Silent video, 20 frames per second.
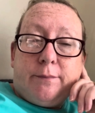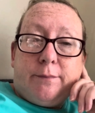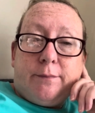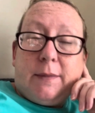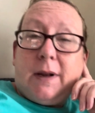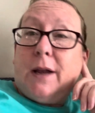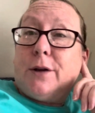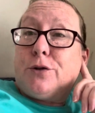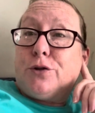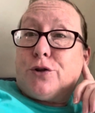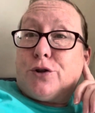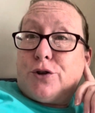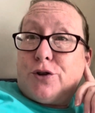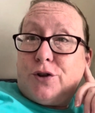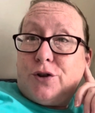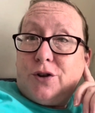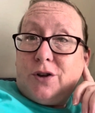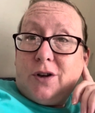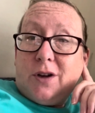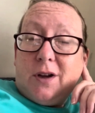
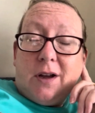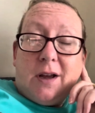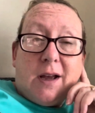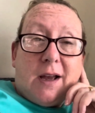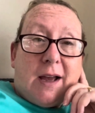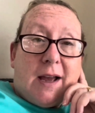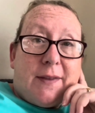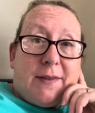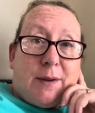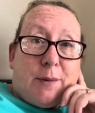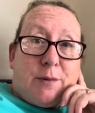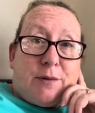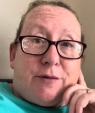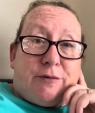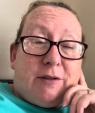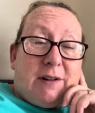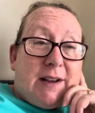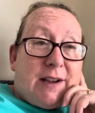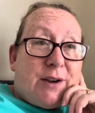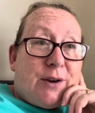lunch. And that was
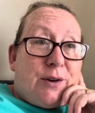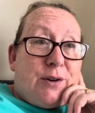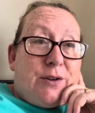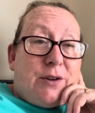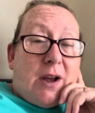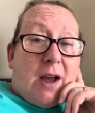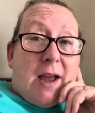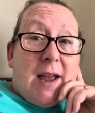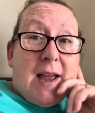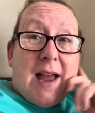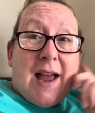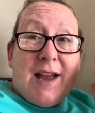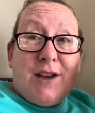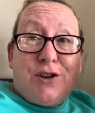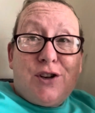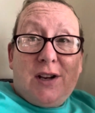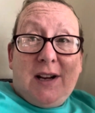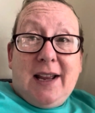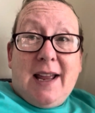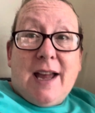really good. I
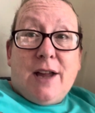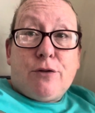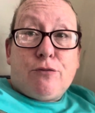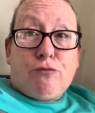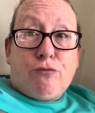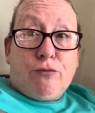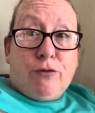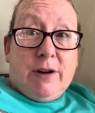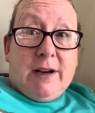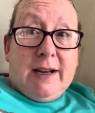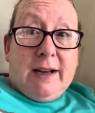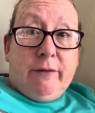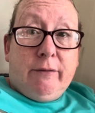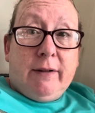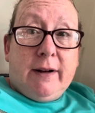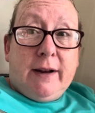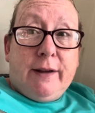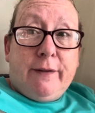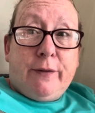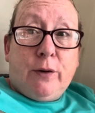actually had really,
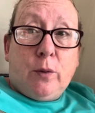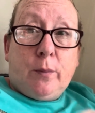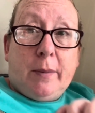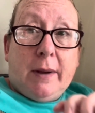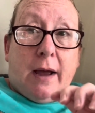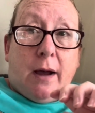really filled me